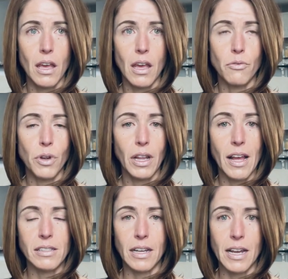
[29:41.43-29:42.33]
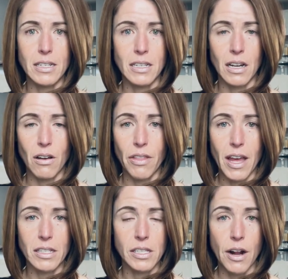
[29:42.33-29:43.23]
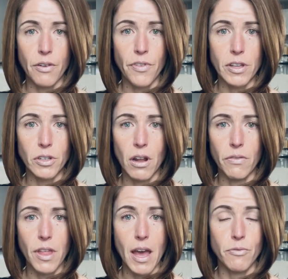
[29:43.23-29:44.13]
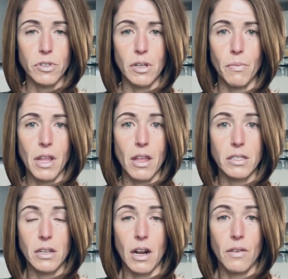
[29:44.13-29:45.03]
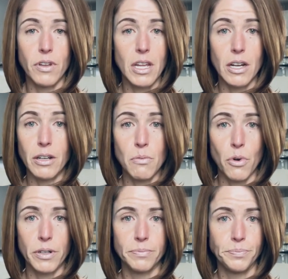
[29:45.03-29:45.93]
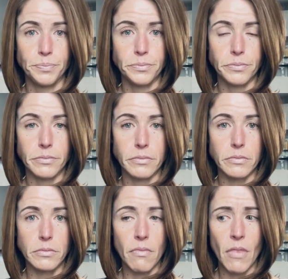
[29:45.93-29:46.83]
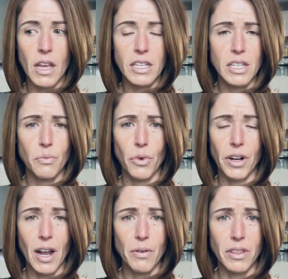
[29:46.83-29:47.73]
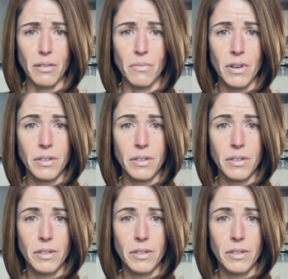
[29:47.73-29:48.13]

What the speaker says: And realizing I had done all that and sacrificed all of that for somebody that's not even here anymore. It didn't work out with them.